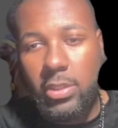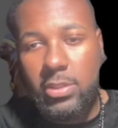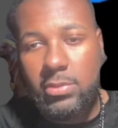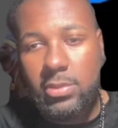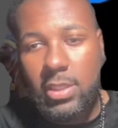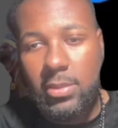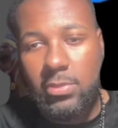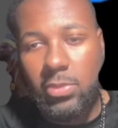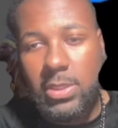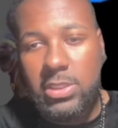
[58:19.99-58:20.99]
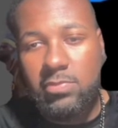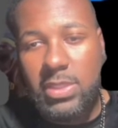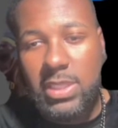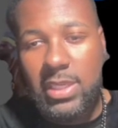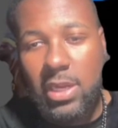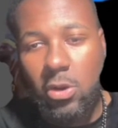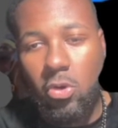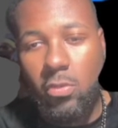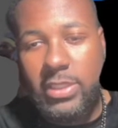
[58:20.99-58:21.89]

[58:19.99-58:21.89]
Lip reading: And with this being at home,